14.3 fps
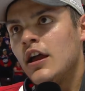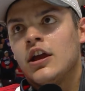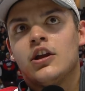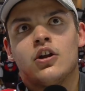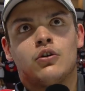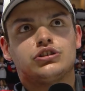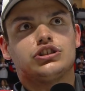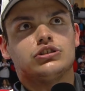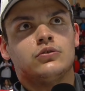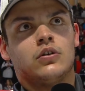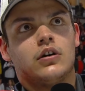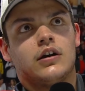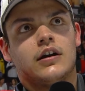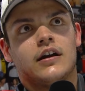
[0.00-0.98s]
you know, once
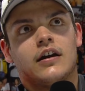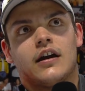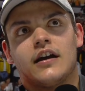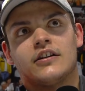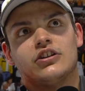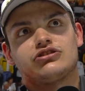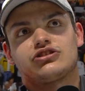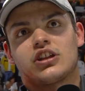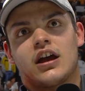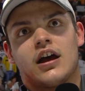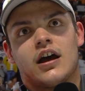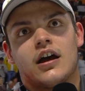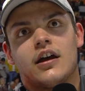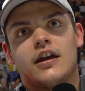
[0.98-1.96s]
you,
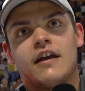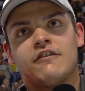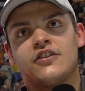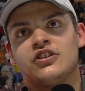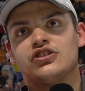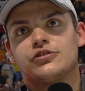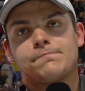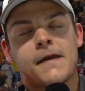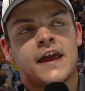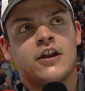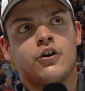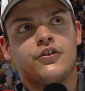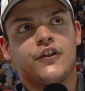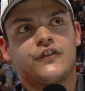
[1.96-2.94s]
everything just
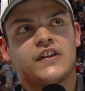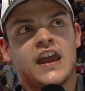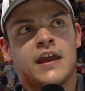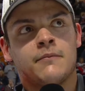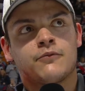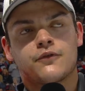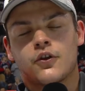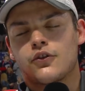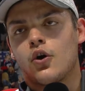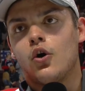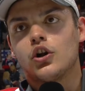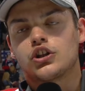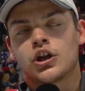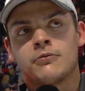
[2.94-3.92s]
panned out this game for the
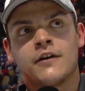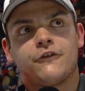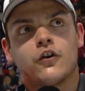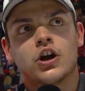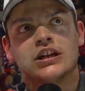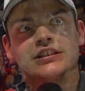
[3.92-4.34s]
whole tournament for